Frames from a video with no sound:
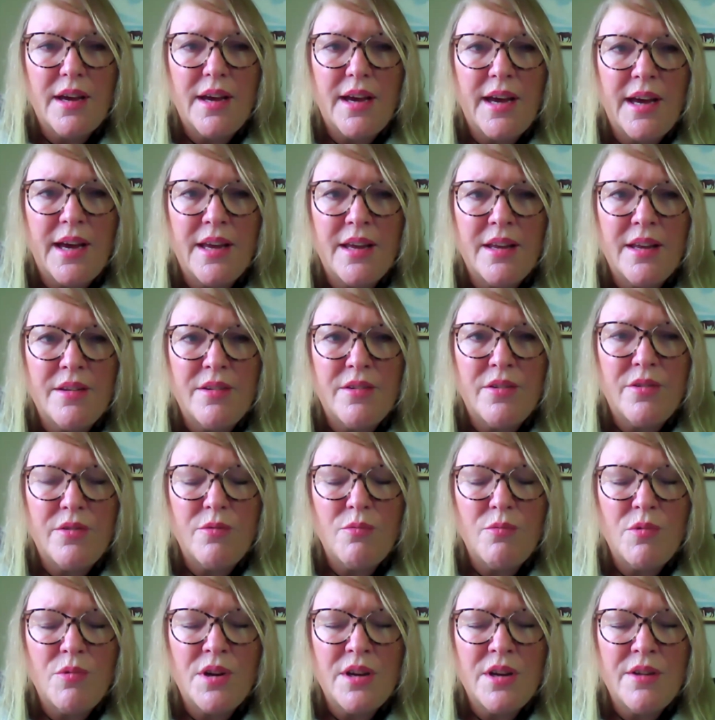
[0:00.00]
And
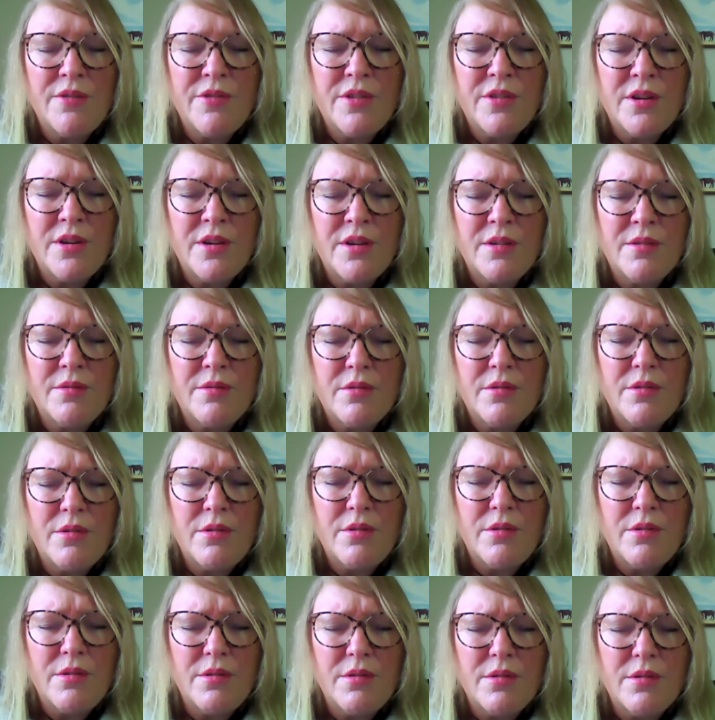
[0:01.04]
one of the
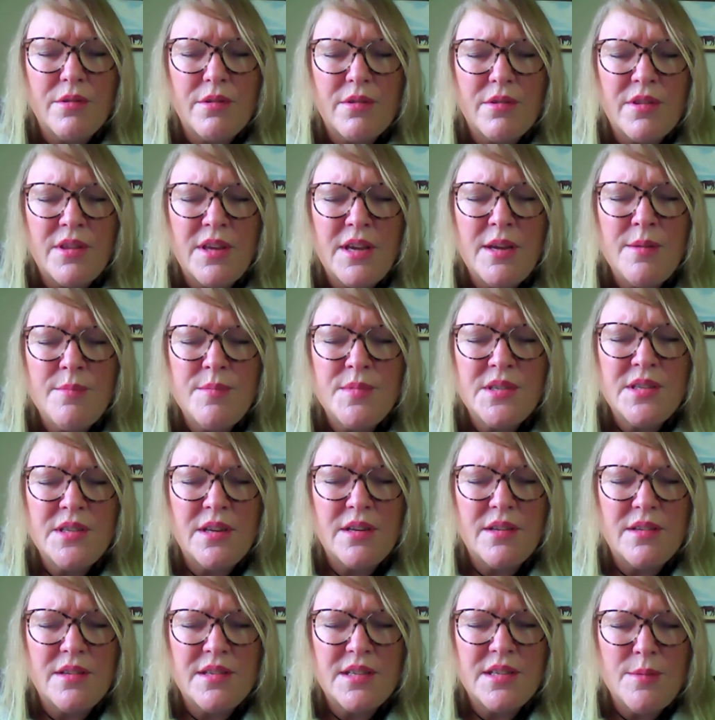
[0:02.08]
themes
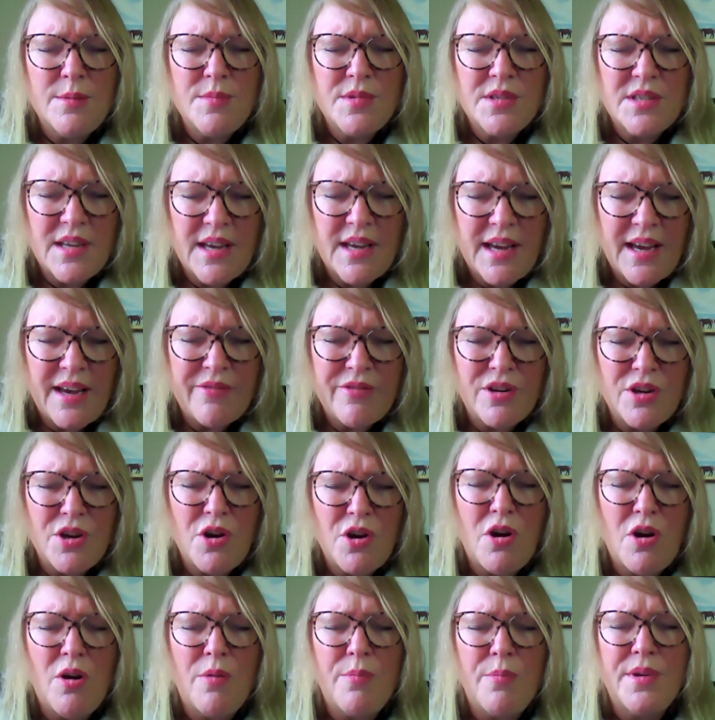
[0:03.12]
that seems to have in
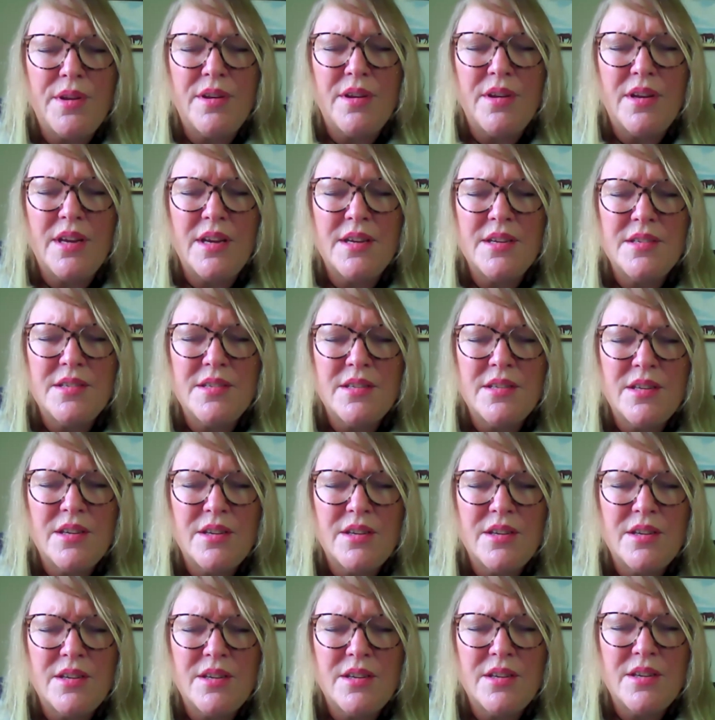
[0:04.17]
common is that
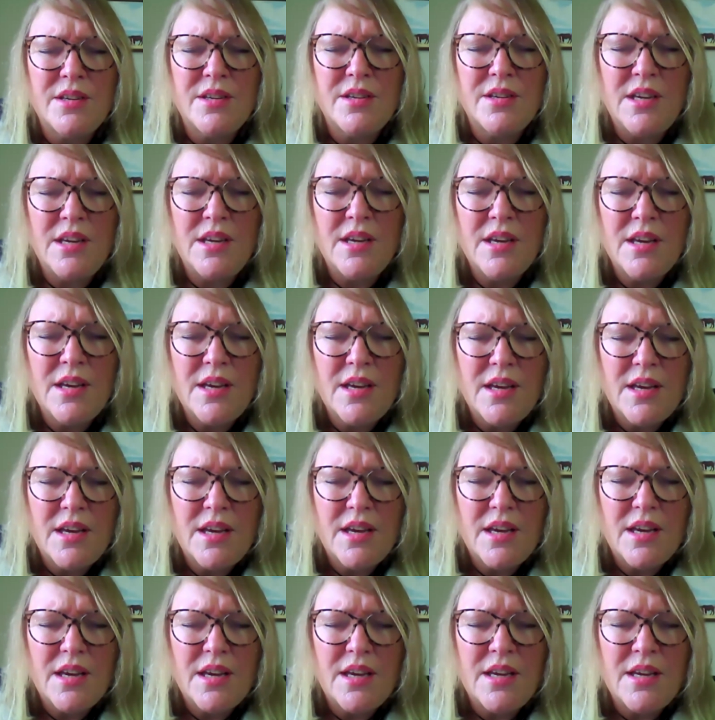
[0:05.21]
she
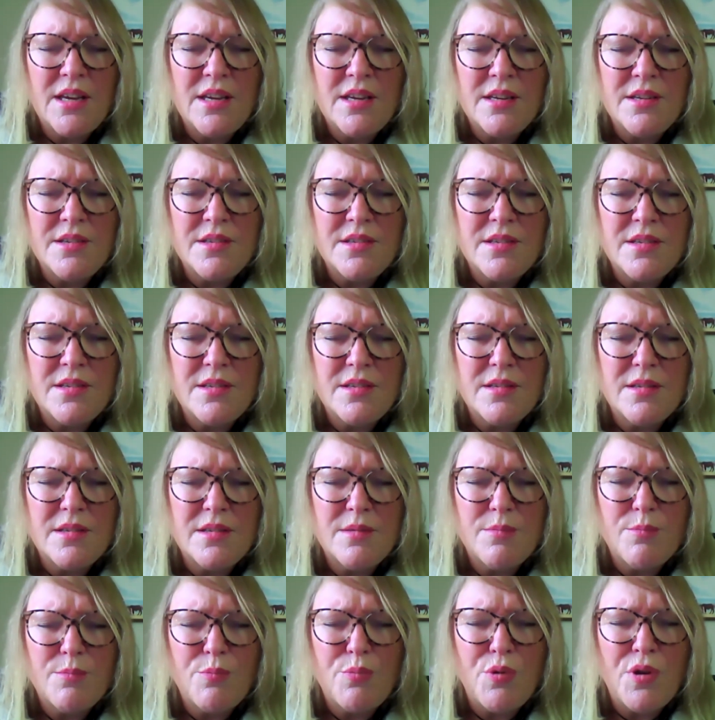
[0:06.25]
is
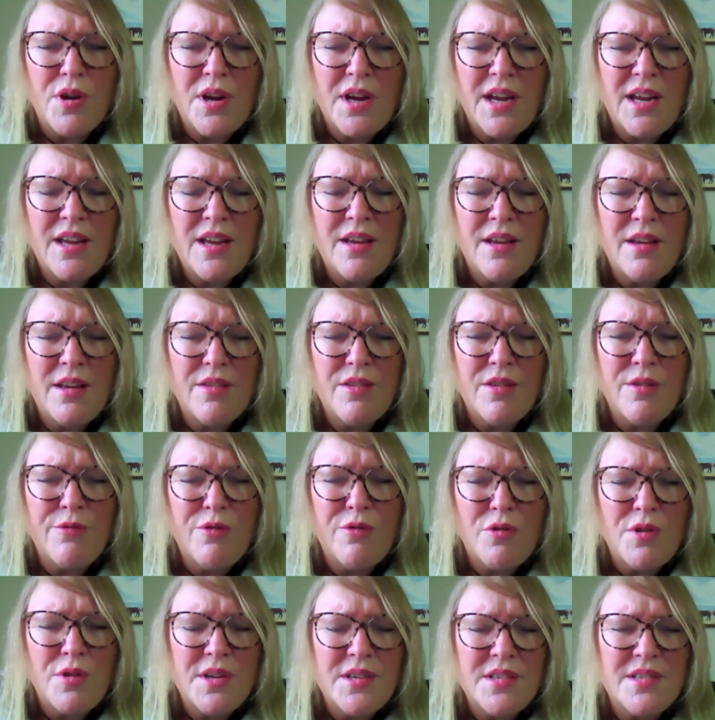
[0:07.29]
bringing the
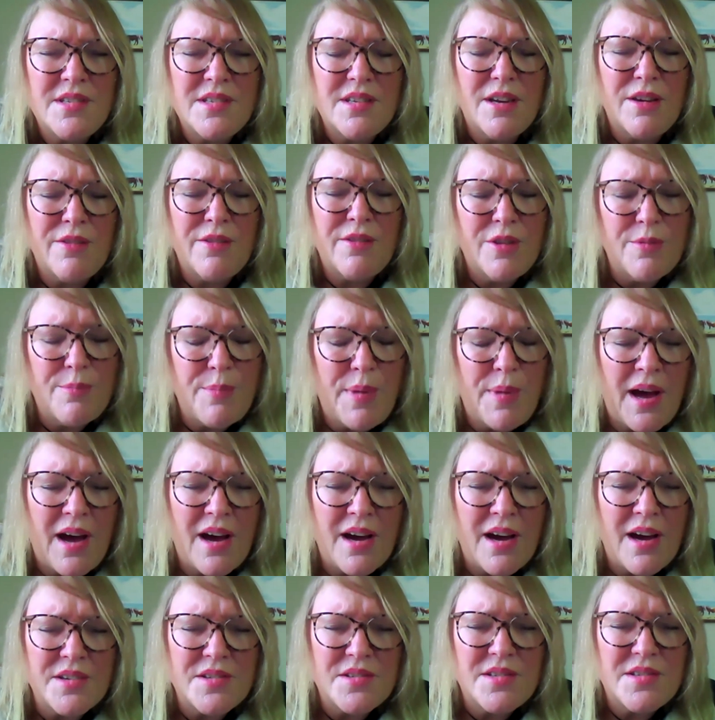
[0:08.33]
voice of the
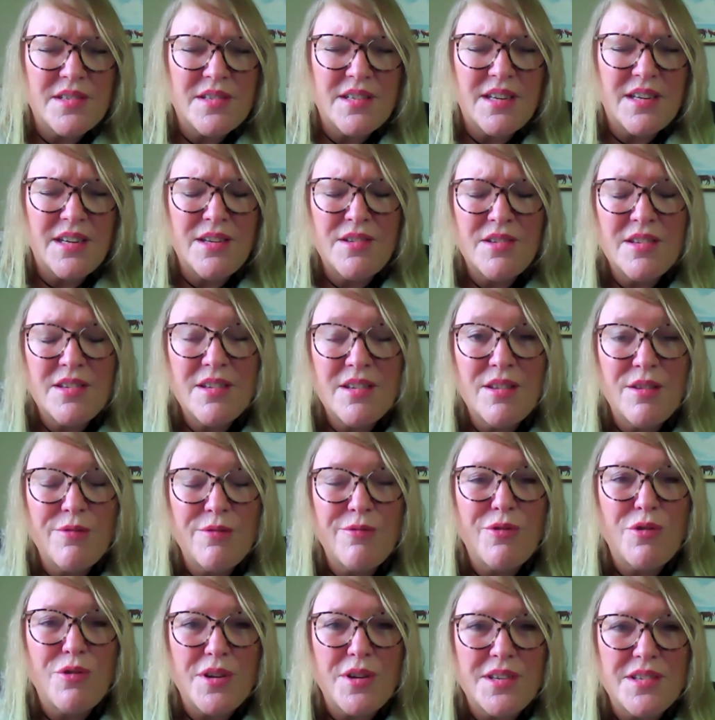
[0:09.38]
past into the
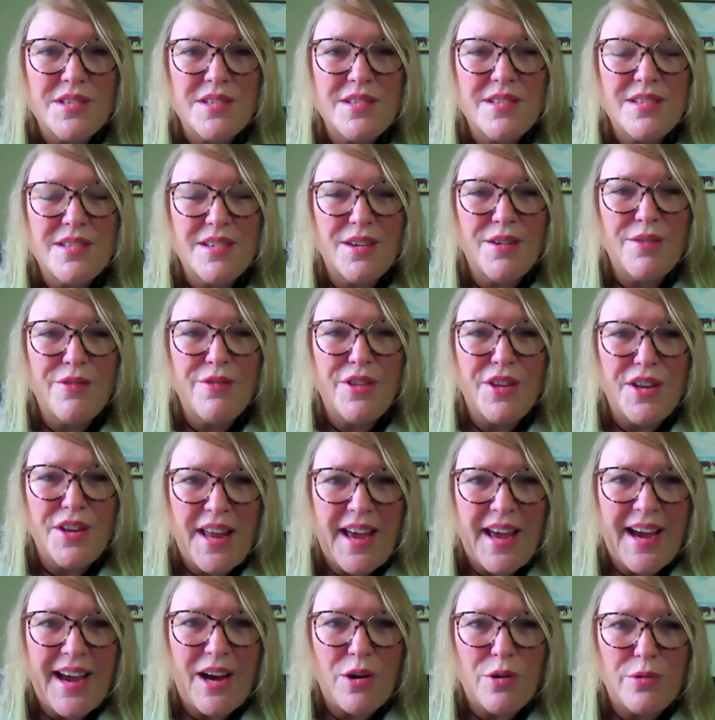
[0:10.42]
voice of the
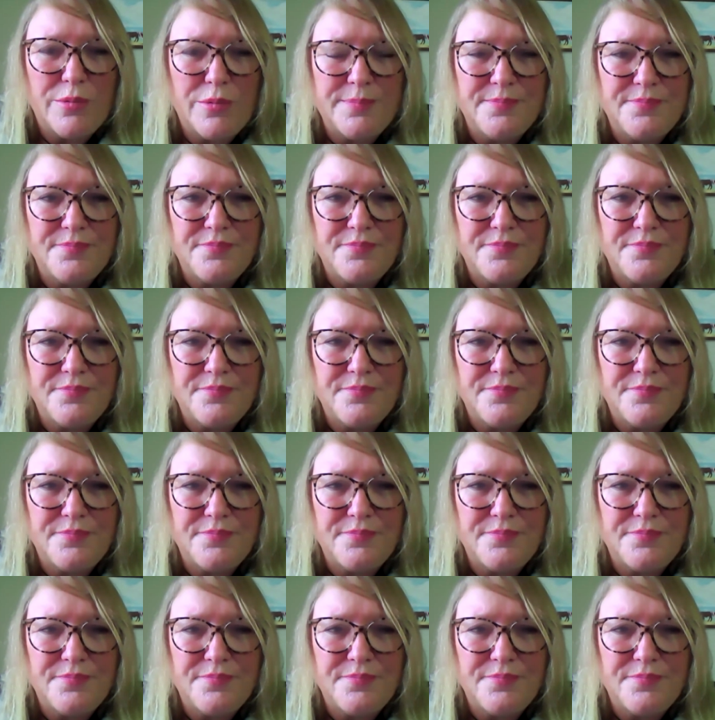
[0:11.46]
now